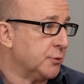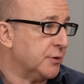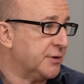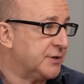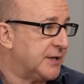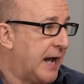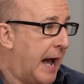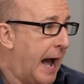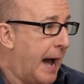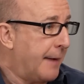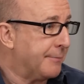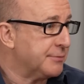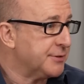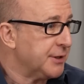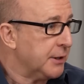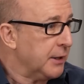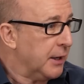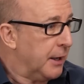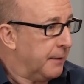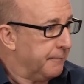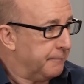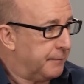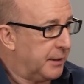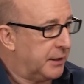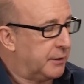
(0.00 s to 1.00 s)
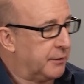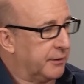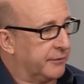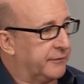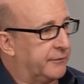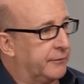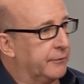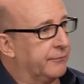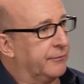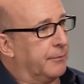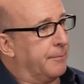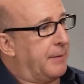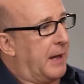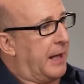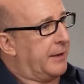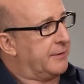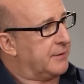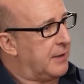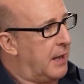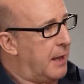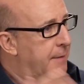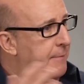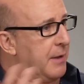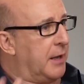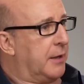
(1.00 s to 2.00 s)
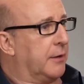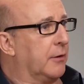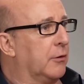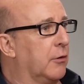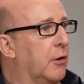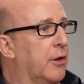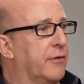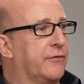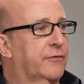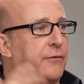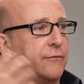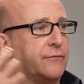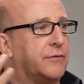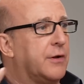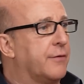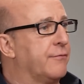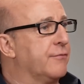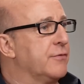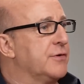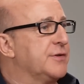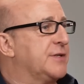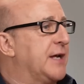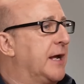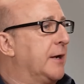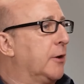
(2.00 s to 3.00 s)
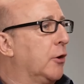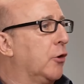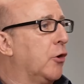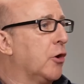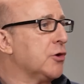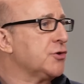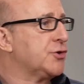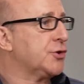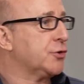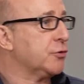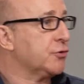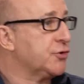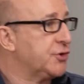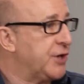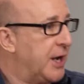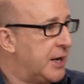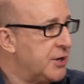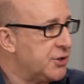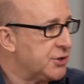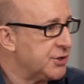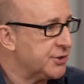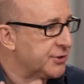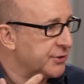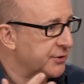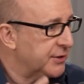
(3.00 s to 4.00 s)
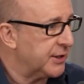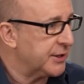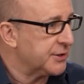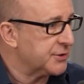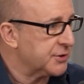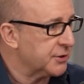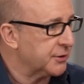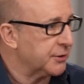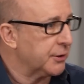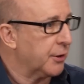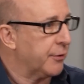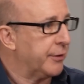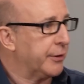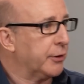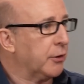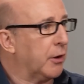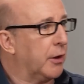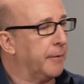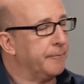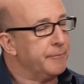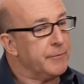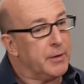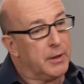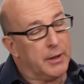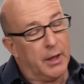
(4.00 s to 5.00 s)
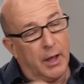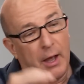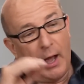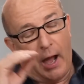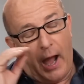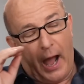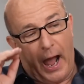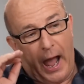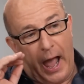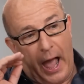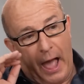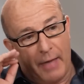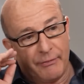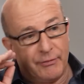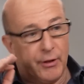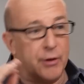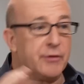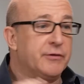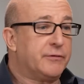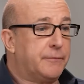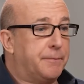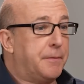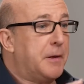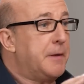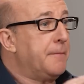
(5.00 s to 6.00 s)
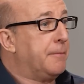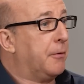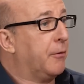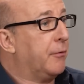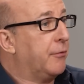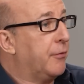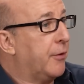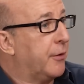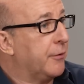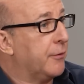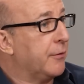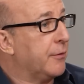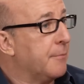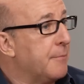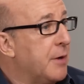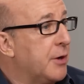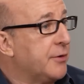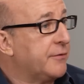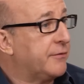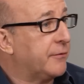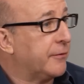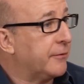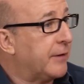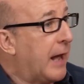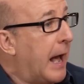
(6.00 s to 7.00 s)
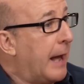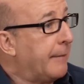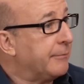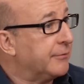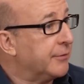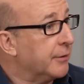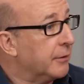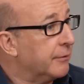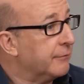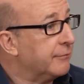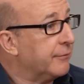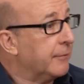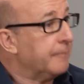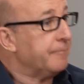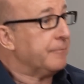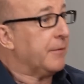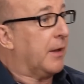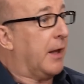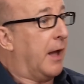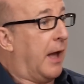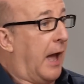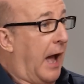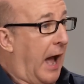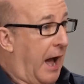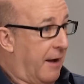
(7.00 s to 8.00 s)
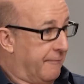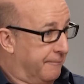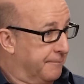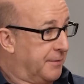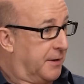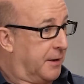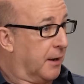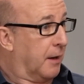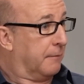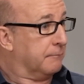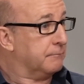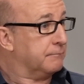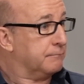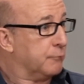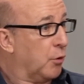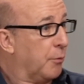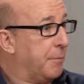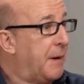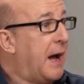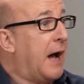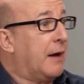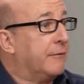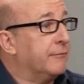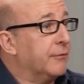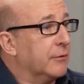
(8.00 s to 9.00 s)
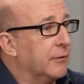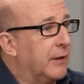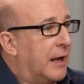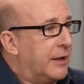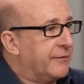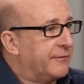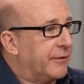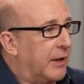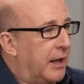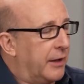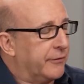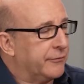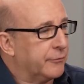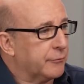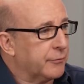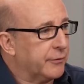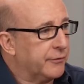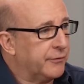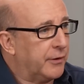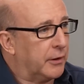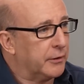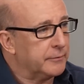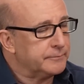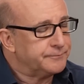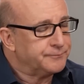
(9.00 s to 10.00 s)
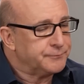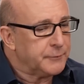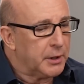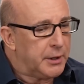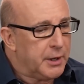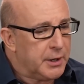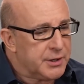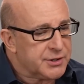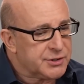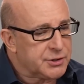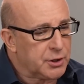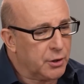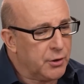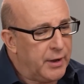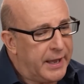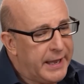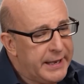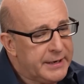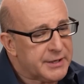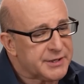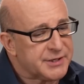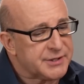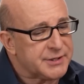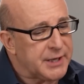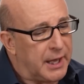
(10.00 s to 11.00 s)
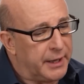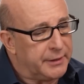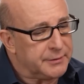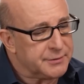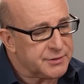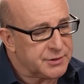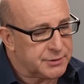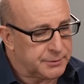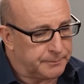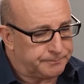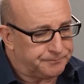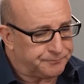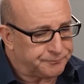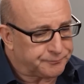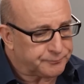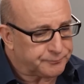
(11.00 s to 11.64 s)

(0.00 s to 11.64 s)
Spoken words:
to adapt because of the pandemic and lots of different technological changes and things that are going on. And those people that are the most adaptive have become more powerful as a result. So in a sense,